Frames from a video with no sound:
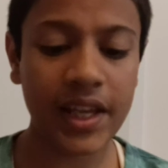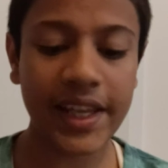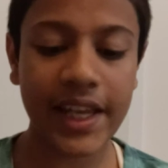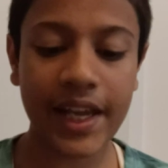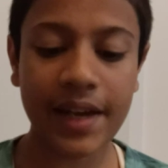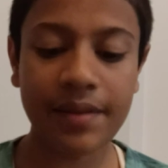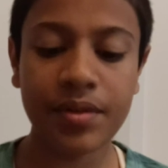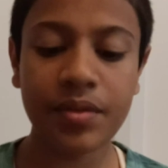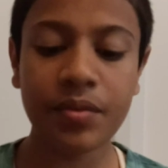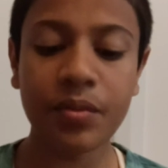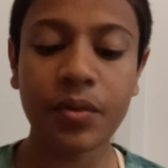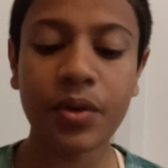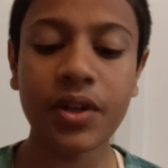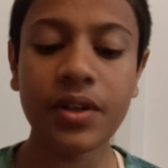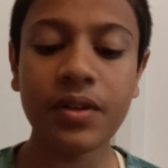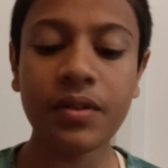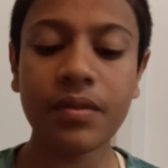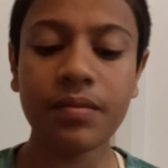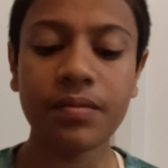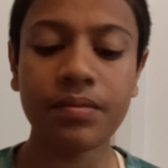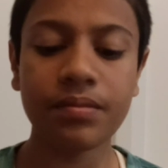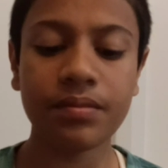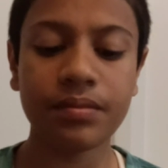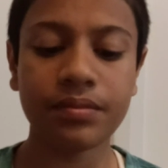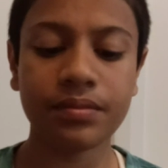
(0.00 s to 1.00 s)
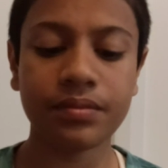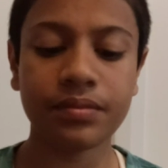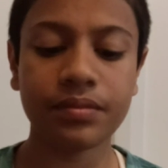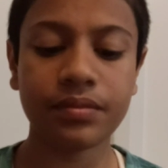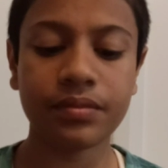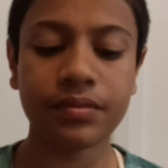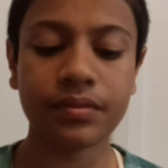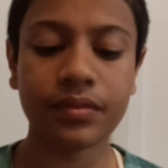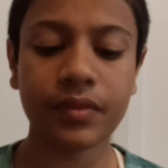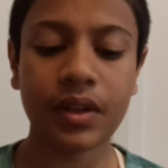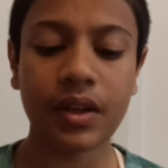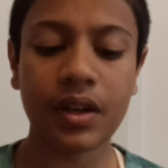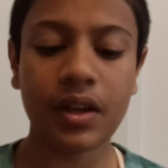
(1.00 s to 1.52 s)
everyone
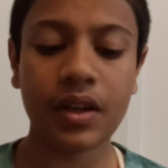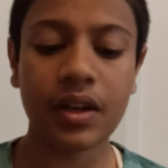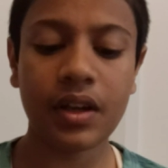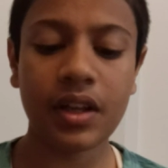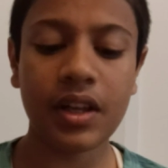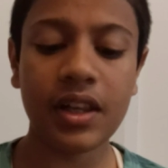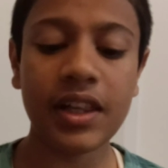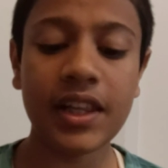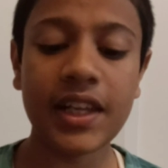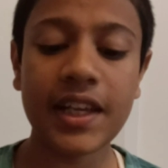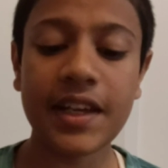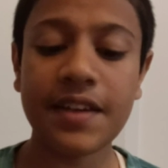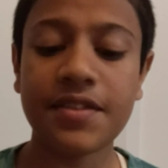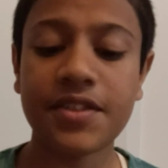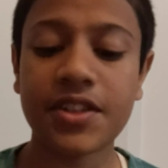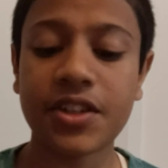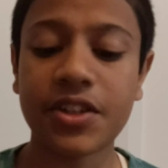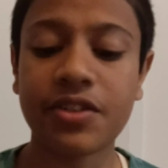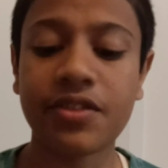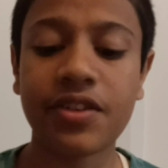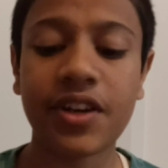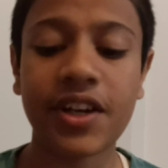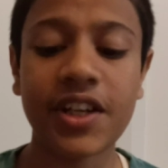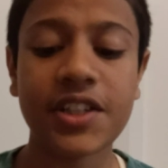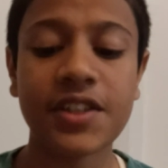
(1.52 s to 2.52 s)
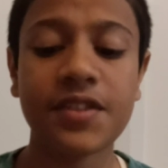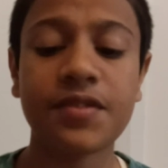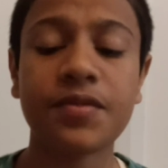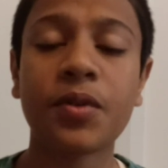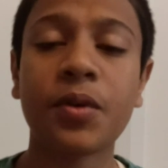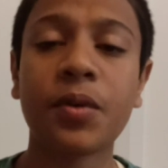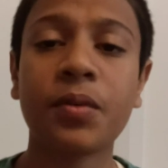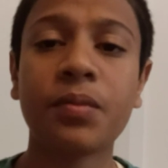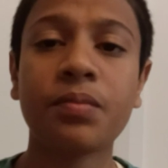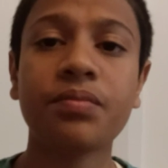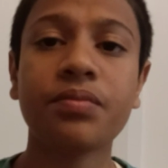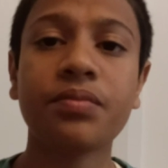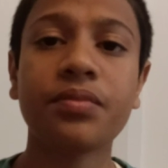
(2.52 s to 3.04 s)
leaves a trace
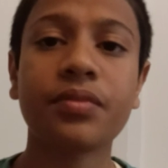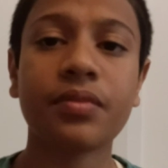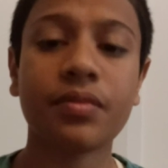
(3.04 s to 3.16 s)
from